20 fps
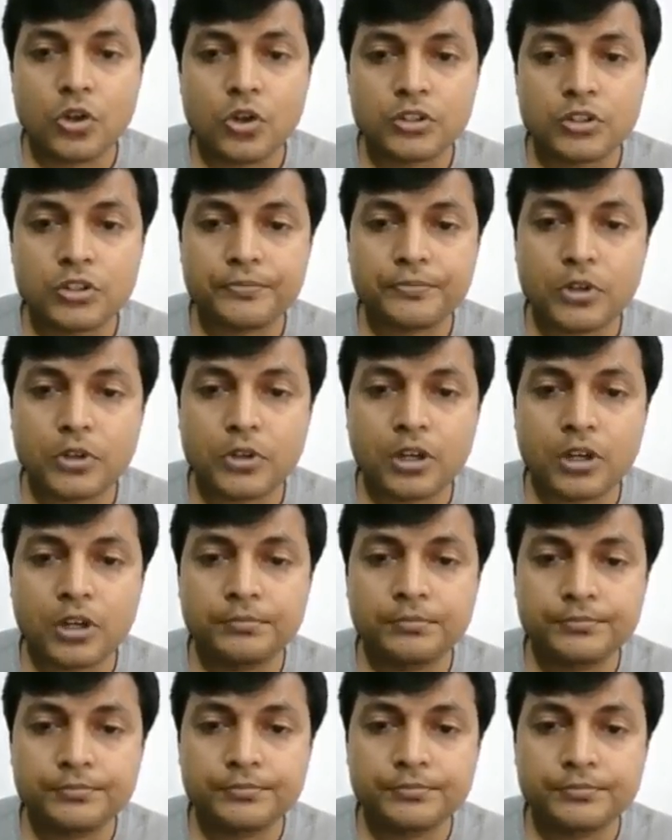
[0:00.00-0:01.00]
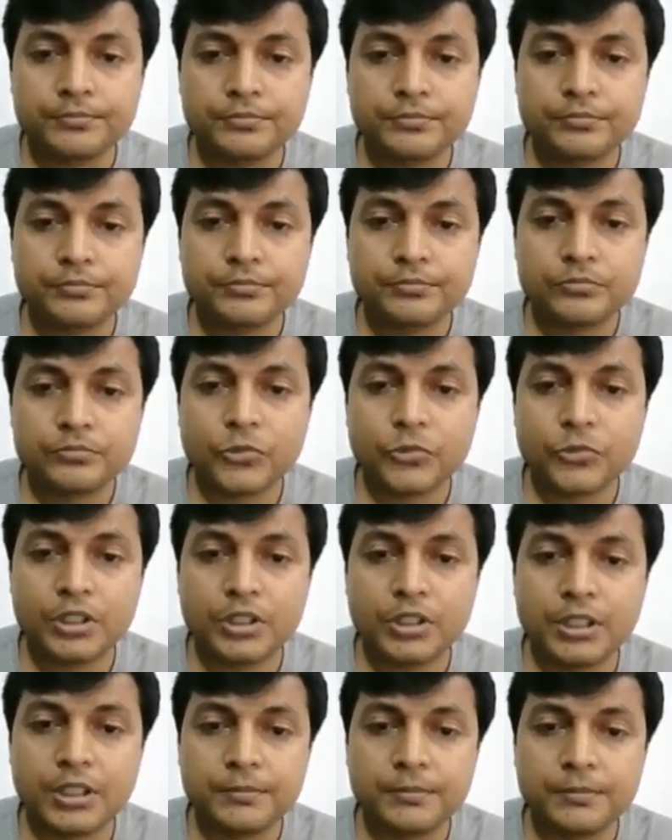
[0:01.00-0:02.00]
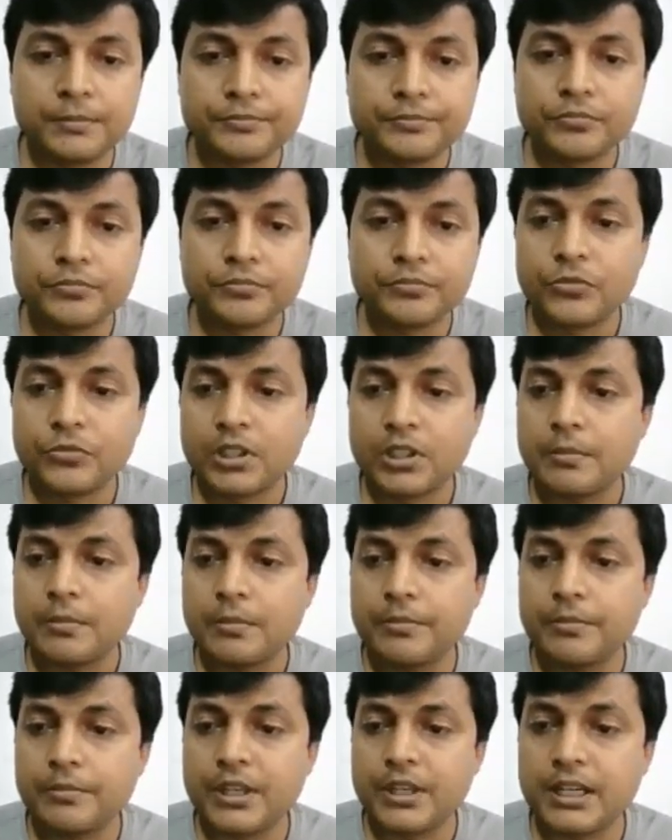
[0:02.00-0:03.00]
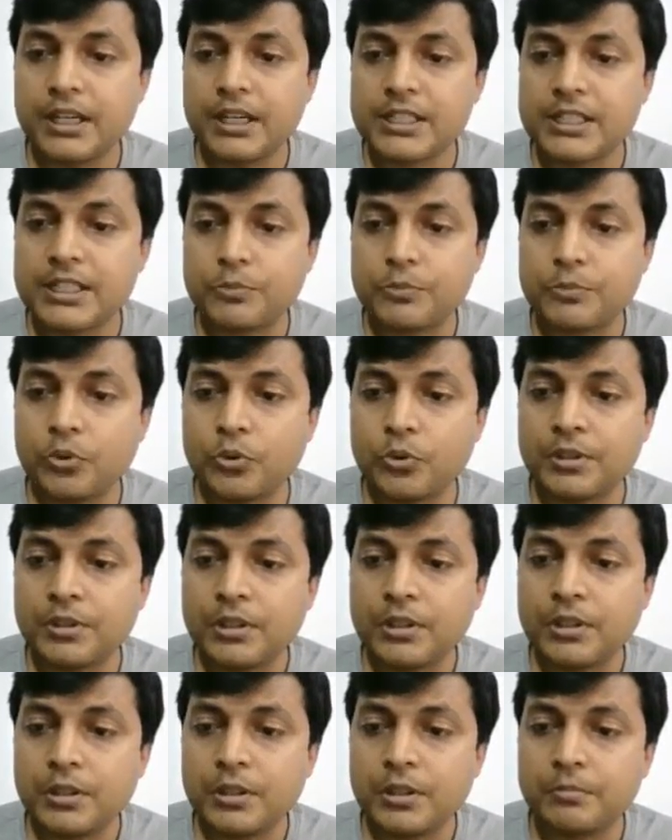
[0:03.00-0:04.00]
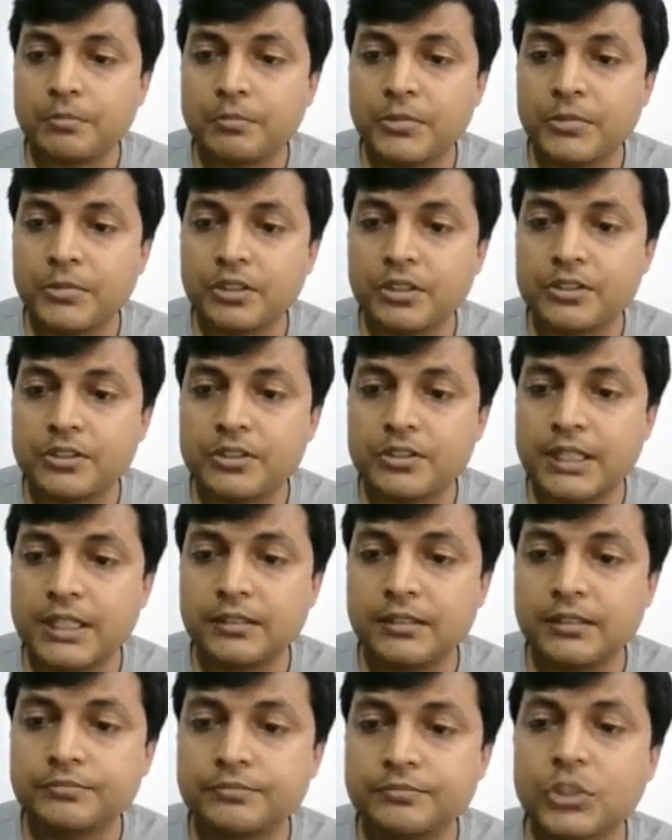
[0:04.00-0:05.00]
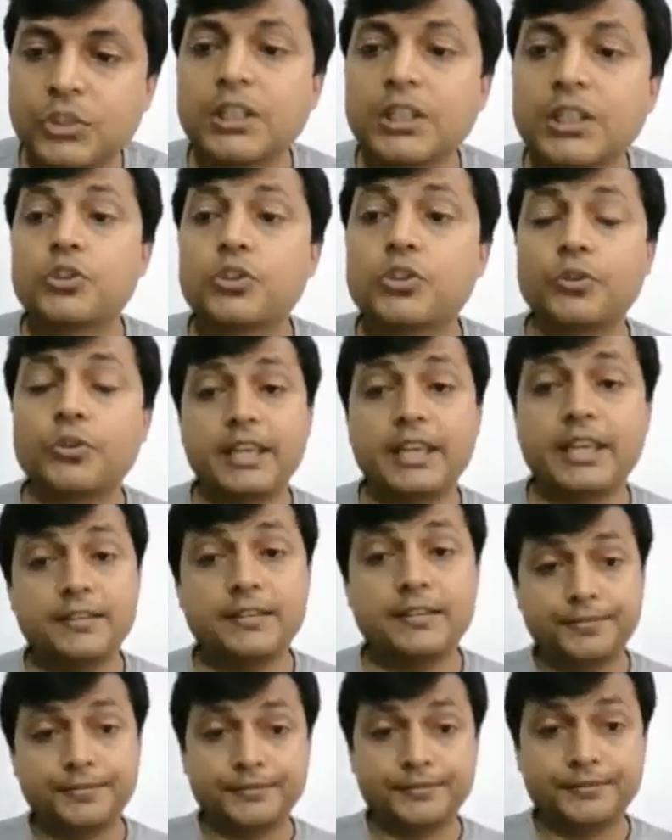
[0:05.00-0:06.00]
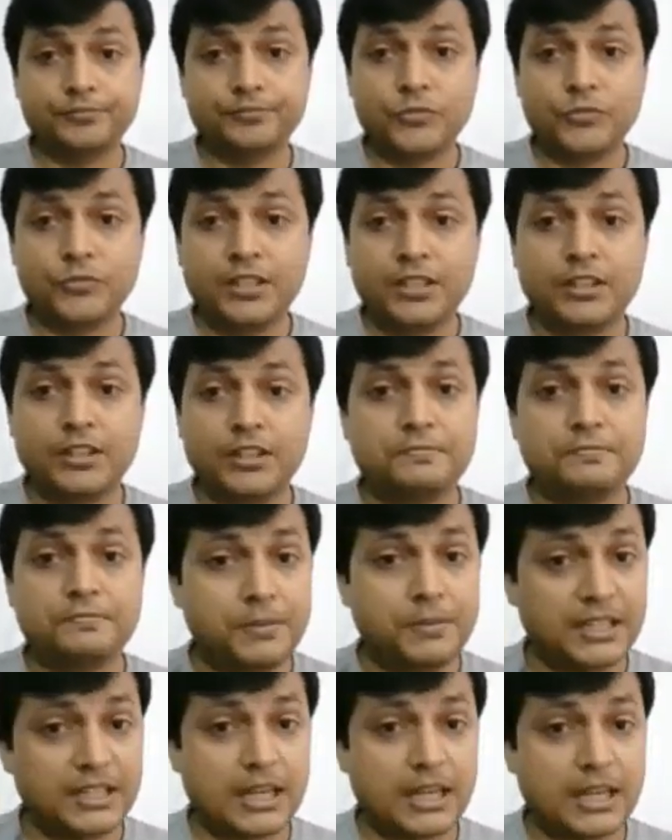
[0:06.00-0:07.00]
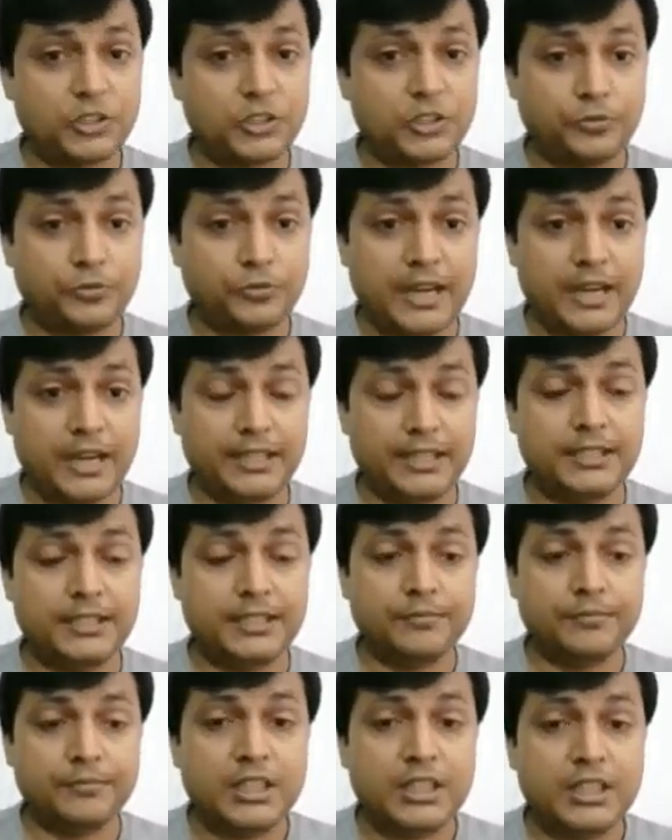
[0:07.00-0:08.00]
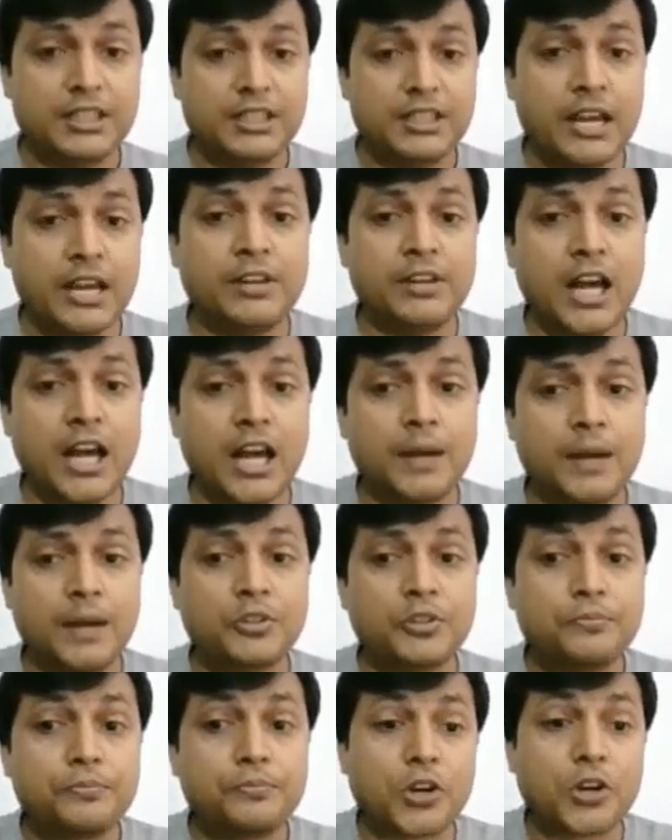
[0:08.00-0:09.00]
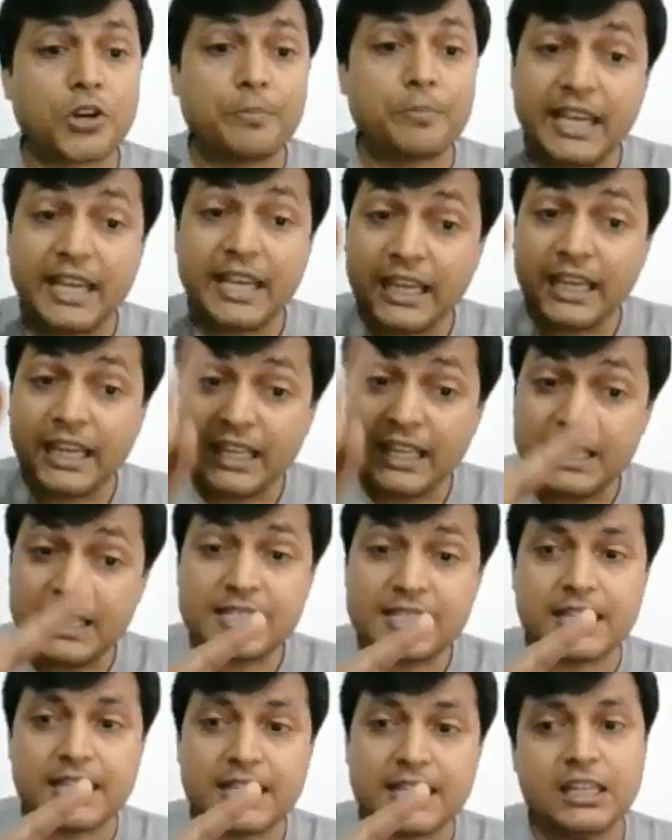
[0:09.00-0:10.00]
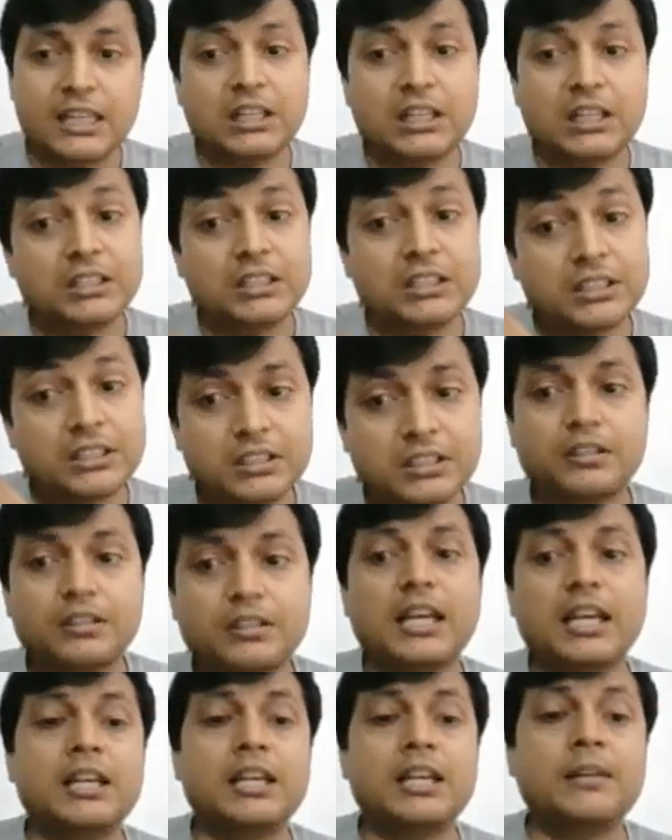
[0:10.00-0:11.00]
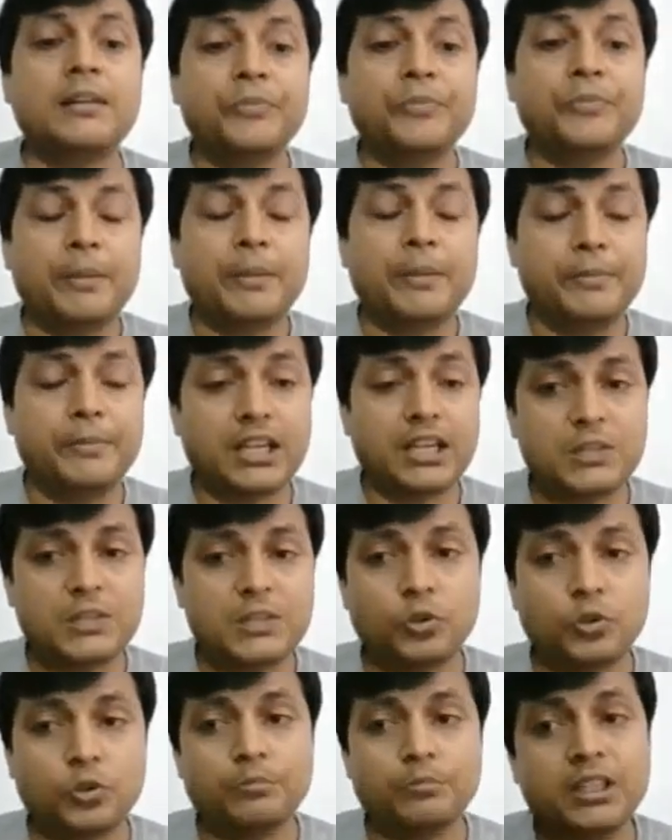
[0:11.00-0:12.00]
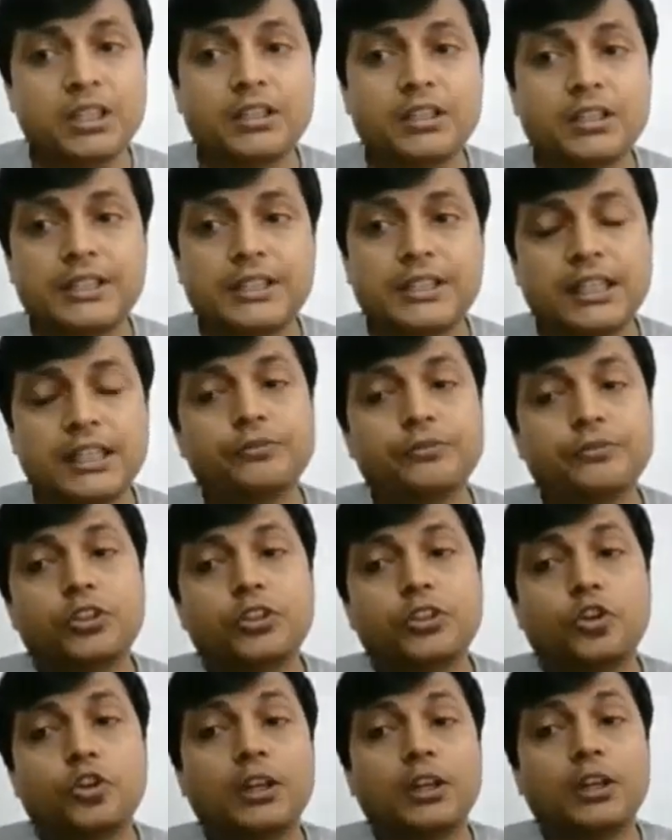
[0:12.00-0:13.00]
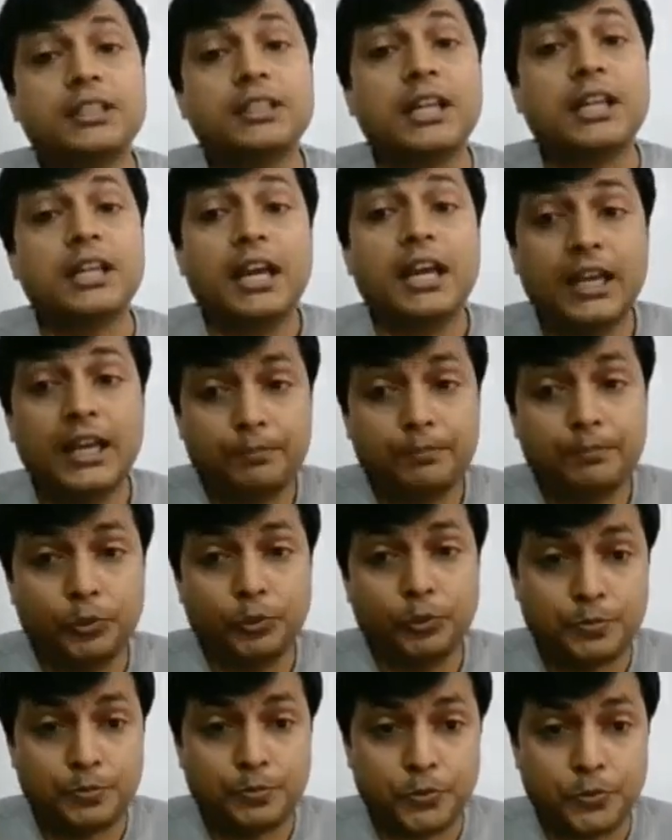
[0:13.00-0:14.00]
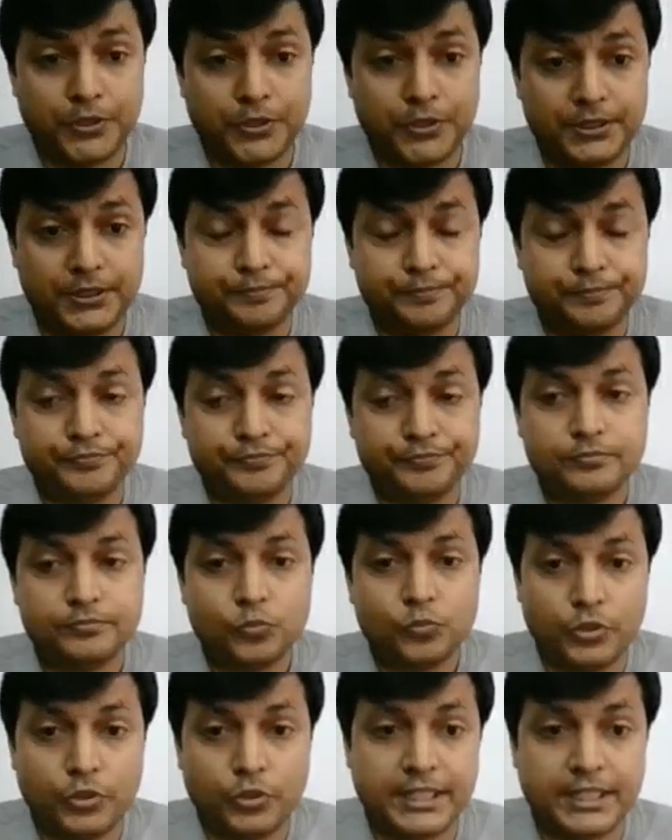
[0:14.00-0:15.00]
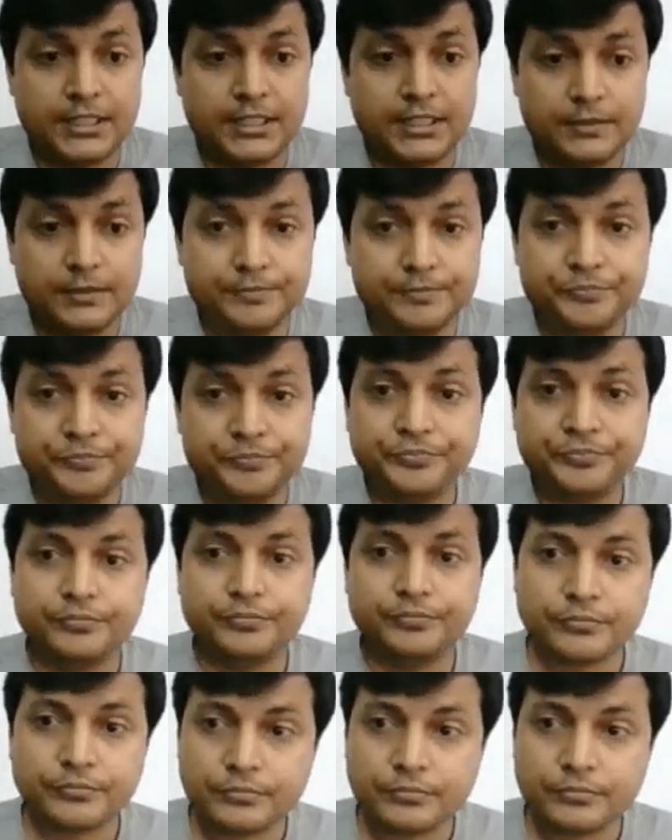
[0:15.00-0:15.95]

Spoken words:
not from the megaspore mother cell. So if the female gametophyte develops from any cell other than megaspore mother cell, we call it apospory, right?